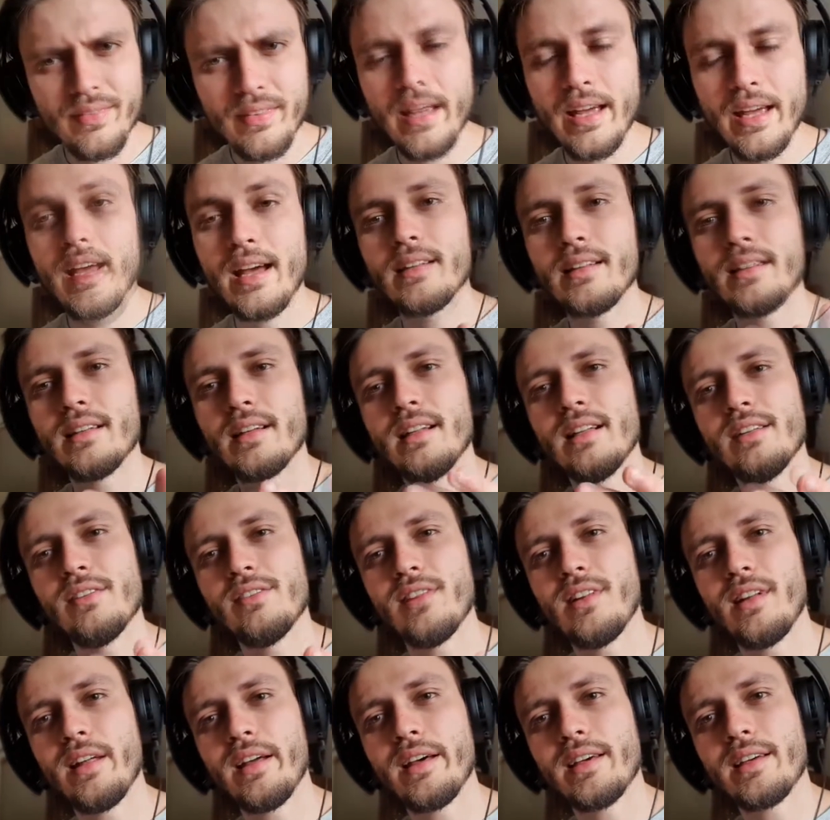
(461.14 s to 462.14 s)
and uh, leave a
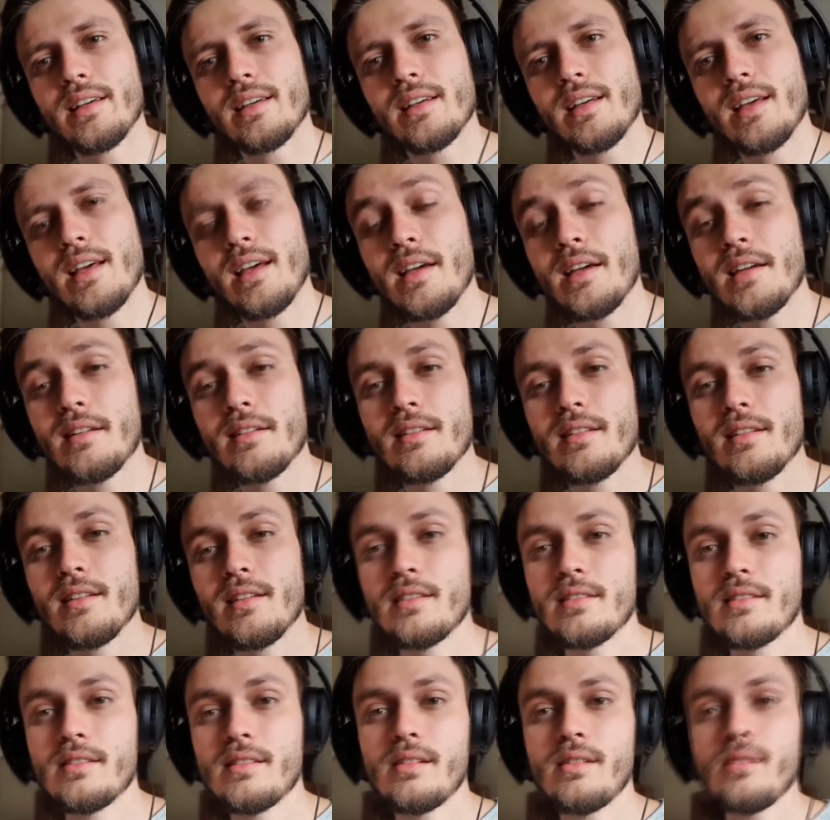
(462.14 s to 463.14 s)
like and
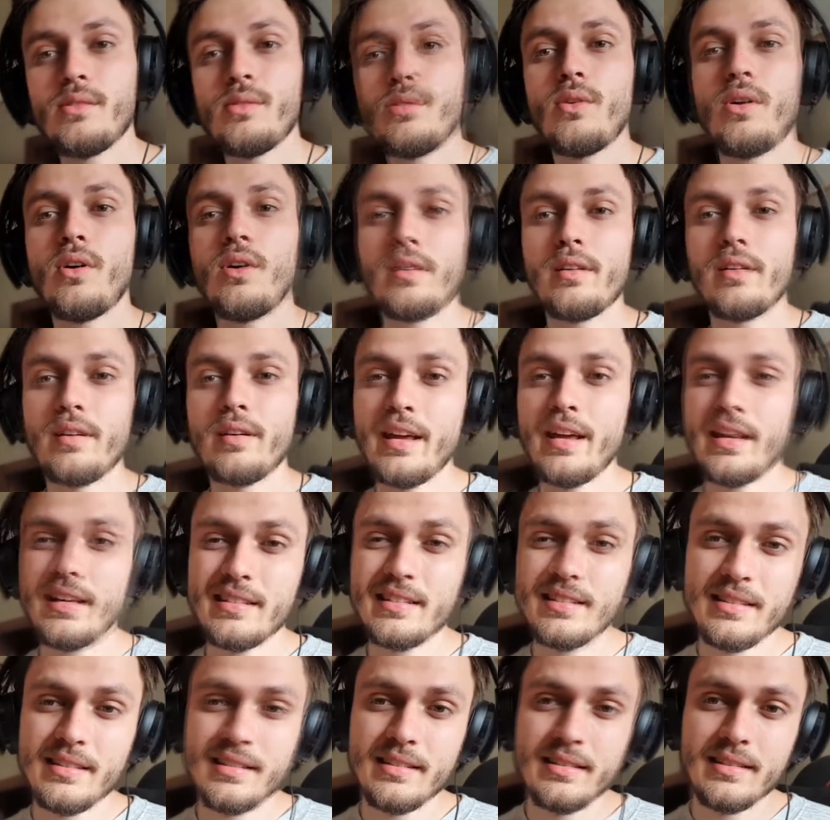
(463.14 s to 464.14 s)
uh, see you on the
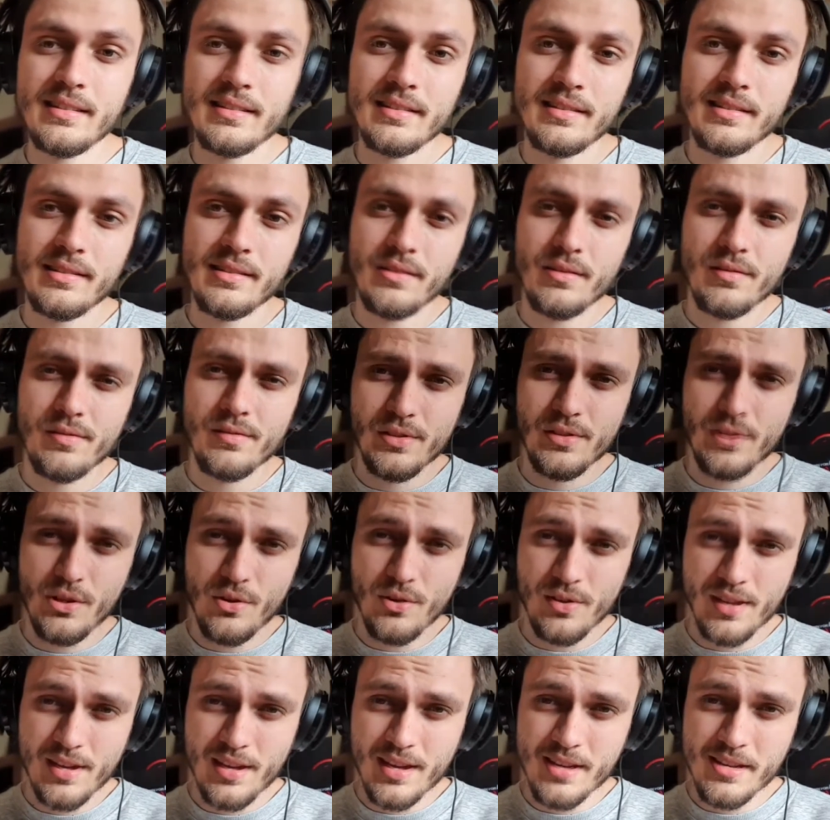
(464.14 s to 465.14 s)
next video,
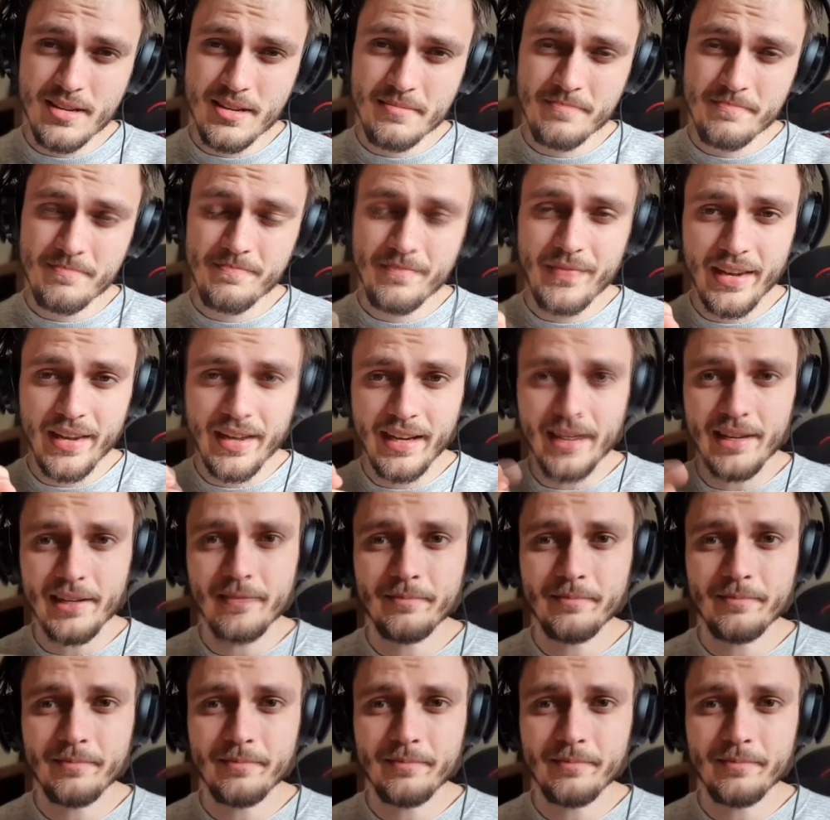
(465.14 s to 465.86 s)
okay? Take care.